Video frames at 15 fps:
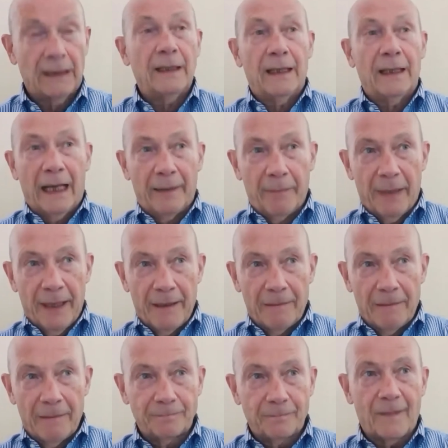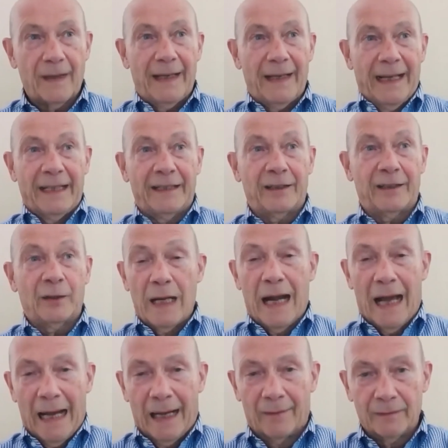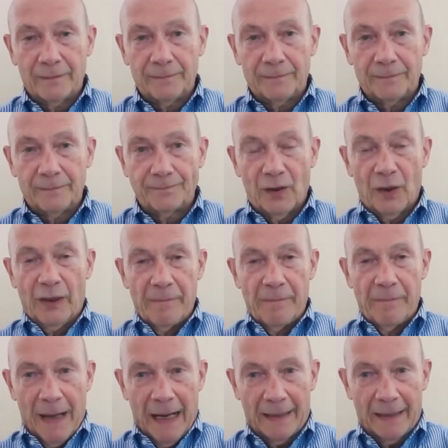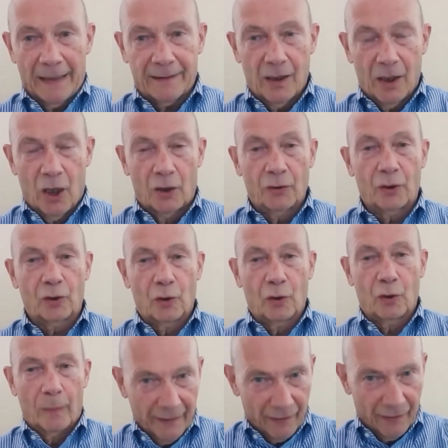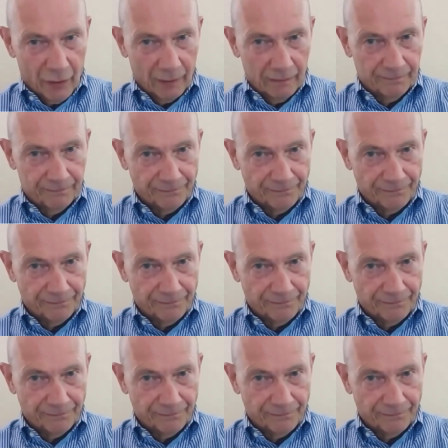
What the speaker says: and B, it will have an impact on globalization.